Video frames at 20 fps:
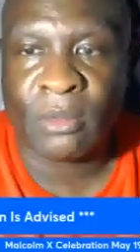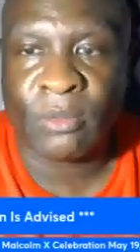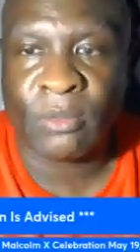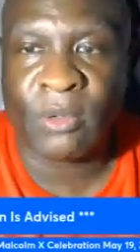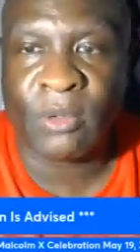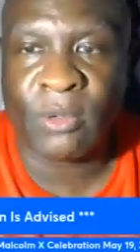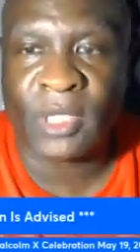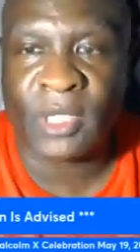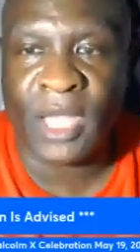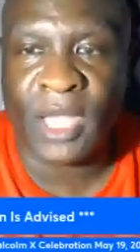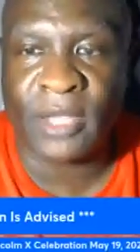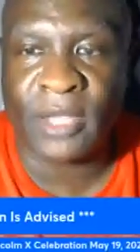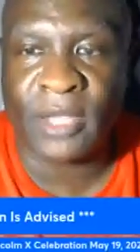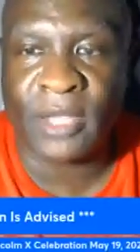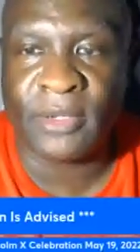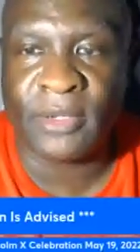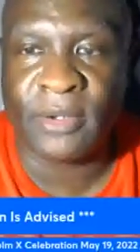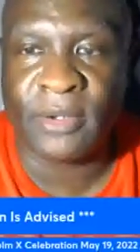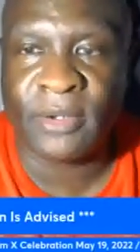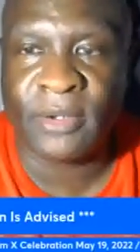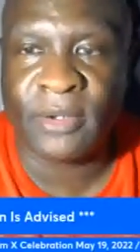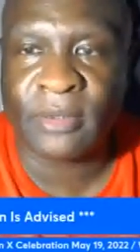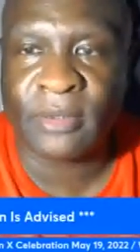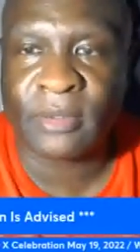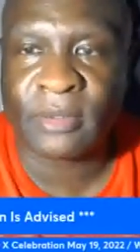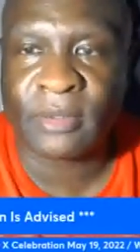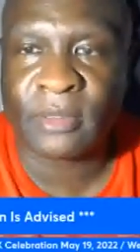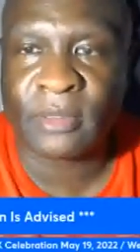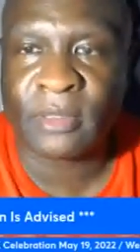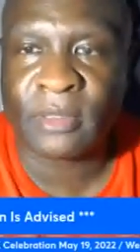we're gonna get out of here.
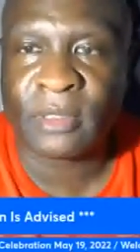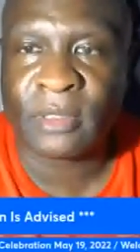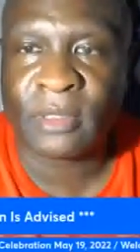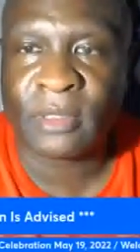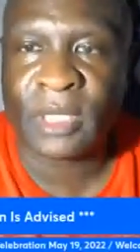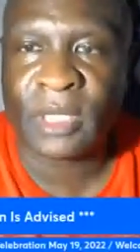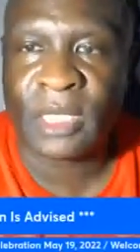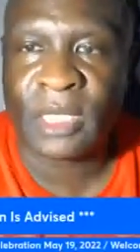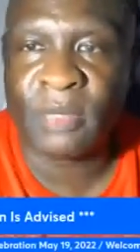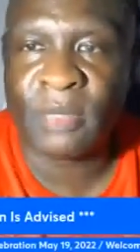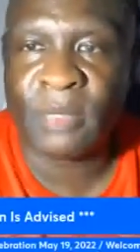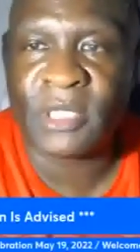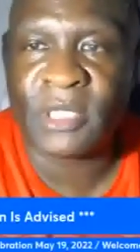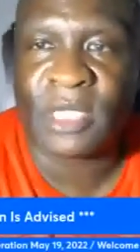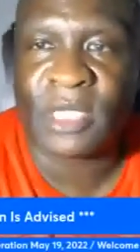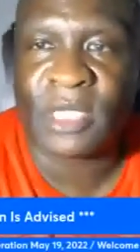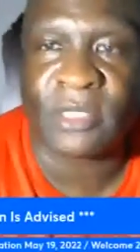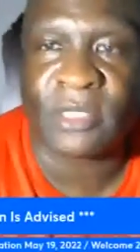Let me check